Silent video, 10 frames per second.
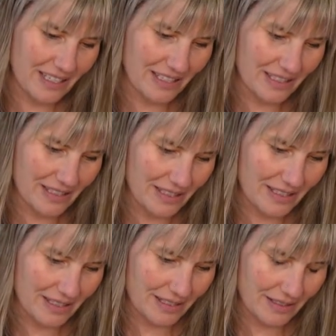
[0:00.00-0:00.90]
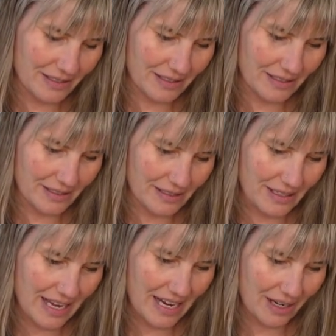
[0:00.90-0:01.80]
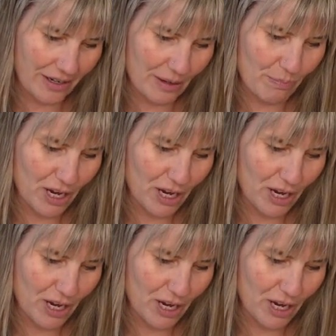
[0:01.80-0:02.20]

It is Harry